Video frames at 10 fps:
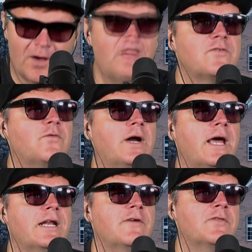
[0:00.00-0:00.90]
Oh, that's funny.
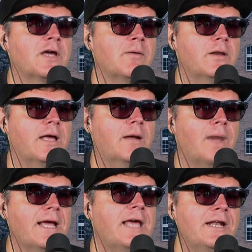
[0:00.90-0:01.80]
I didn't even think about that.
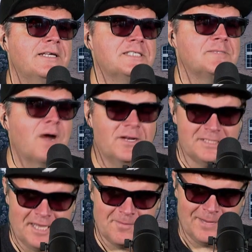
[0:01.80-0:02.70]
My kid is the
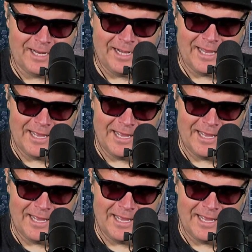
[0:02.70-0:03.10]
smartest kid in my class.